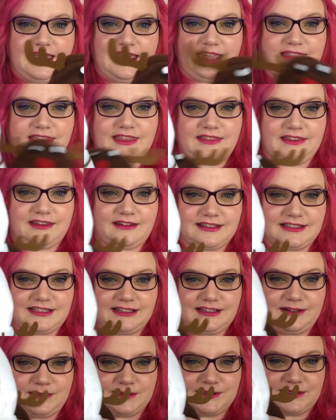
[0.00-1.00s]
And then there is a
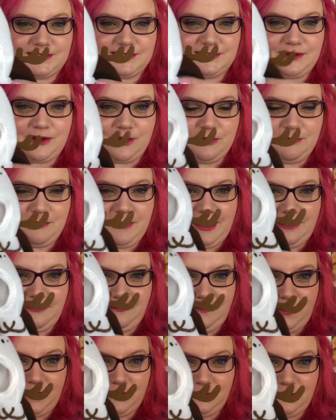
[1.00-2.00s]
little
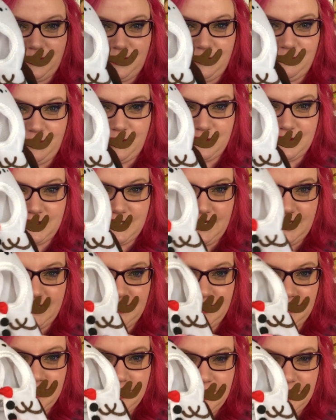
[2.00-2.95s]
snowman one with a bow tie.